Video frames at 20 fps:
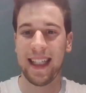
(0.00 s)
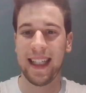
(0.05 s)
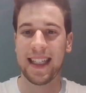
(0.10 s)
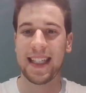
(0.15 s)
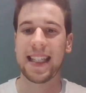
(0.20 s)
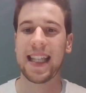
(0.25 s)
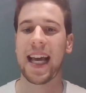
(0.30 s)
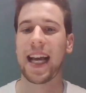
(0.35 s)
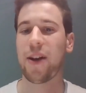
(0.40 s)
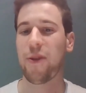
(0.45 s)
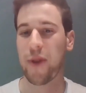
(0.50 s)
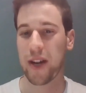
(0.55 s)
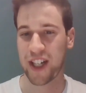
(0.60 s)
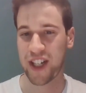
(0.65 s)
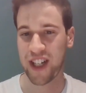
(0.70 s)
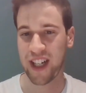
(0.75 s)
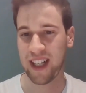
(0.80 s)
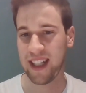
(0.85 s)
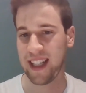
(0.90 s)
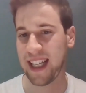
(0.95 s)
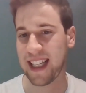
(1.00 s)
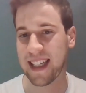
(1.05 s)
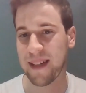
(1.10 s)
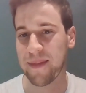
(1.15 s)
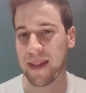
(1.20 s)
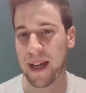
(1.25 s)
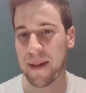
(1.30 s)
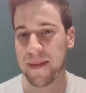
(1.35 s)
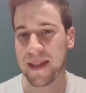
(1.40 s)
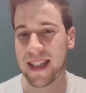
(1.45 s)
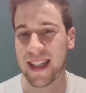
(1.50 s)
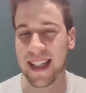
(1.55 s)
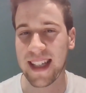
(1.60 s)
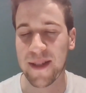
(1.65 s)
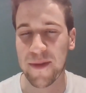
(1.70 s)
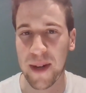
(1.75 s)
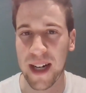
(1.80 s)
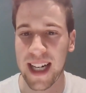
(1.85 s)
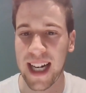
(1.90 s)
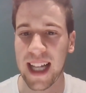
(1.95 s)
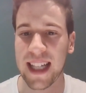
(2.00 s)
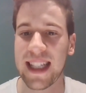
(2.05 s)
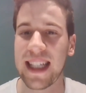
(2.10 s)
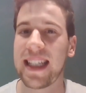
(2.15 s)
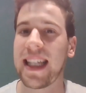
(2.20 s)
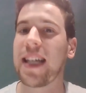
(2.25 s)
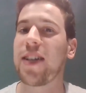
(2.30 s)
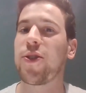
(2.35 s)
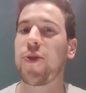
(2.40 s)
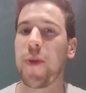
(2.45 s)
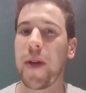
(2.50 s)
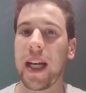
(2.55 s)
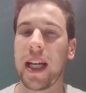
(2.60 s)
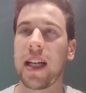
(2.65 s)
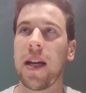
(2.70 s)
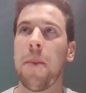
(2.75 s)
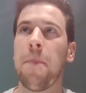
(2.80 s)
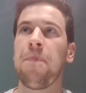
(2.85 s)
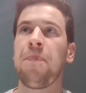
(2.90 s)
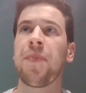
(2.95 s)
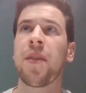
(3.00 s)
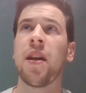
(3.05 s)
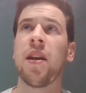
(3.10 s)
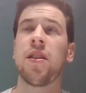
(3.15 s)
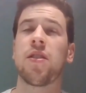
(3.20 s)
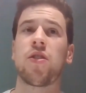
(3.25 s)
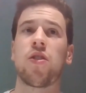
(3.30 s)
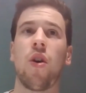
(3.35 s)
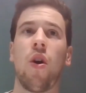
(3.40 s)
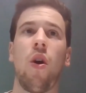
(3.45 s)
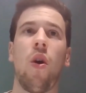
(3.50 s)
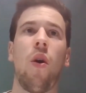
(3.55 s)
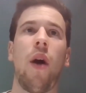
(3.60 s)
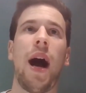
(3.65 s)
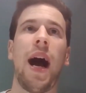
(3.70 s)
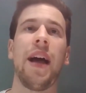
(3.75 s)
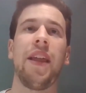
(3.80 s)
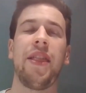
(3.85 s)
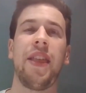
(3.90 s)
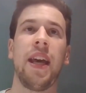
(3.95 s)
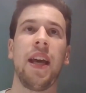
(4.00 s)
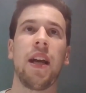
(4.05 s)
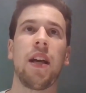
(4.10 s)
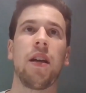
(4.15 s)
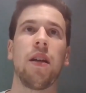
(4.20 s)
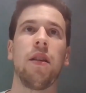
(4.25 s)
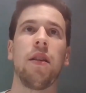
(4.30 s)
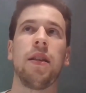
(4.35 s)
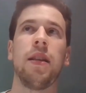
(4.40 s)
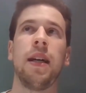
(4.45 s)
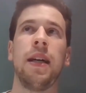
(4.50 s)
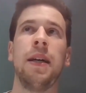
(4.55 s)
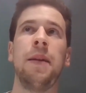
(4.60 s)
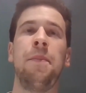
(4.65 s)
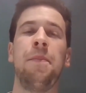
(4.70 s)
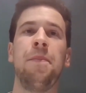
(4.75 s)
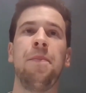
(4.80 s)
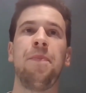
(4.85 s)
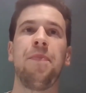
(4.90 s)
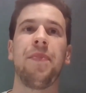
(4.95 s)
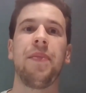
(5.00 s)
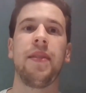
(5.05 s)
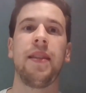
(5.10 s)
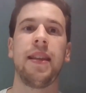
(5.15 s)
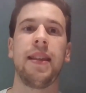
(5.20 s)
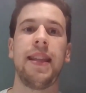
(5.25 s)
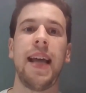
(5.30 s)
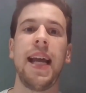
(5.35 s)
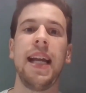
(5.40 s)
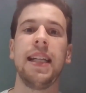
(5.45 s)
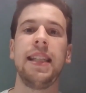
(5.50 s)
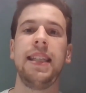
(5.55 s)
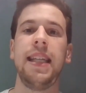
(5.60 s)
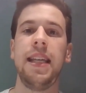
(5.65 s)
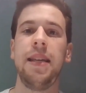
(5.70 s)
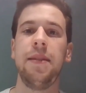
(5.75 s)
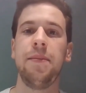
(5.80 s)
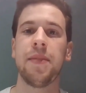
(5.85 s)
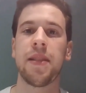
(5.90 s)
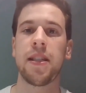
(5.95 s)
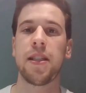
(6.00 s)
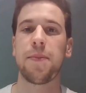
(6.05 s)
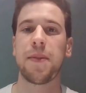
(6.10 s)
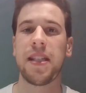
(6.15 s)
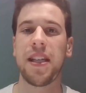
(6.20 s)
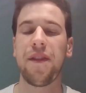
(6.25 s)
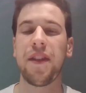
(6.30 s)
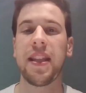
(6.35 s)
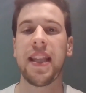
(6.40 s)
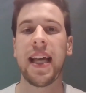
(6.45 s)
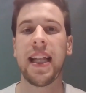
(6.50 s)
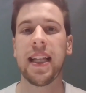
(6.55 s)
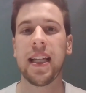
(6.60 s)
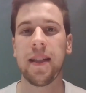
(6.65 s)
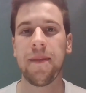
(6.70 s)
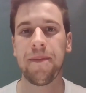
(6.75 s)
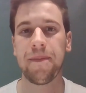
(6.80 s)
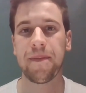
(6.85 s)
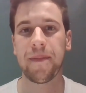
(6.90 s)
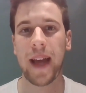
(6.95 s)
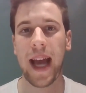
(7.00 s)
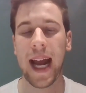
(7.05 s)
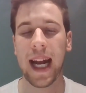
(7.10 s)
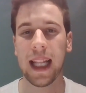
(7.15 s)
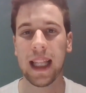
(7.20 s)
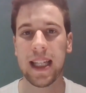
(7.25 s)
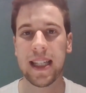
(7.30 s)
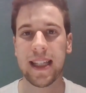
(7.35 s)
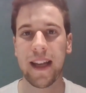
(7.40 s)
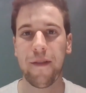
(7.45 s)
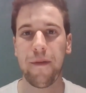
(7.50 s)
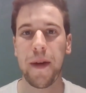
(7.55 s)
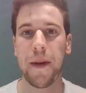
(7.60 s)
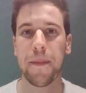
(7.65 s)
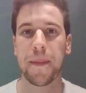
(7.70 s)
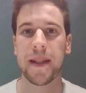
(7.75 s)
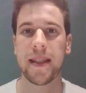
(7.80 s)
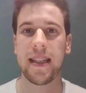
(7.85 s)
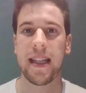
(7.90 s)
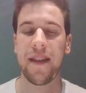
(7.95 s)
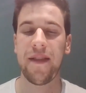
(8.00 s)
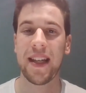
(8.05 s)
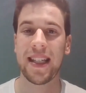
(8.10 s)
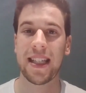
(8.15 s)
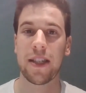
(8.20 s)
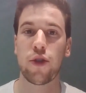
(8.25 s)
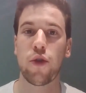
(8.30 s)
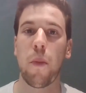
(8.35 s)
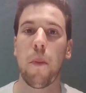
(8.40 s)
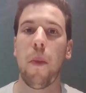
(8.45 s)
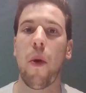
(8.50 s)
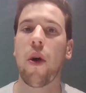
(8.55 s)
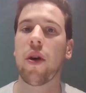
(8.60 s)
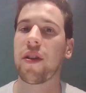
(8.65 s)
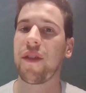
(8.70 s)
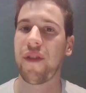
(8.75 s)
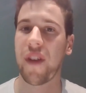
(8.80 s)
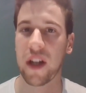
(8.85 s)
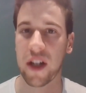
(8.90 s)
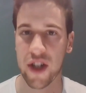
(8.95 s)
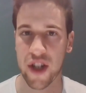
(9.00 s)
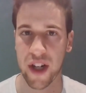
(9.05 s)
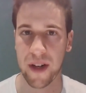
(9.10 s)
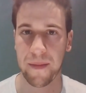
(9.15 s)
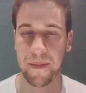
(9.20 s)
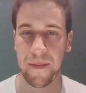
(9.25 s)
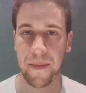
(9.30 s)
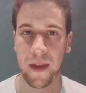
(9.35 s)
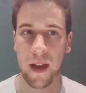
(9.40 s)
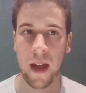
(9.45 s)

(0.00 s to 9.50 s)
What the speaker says: Slack question that sometimes it's one analysis that takes a week. So I think the data teams and specific data analysts have been perceived as a support function.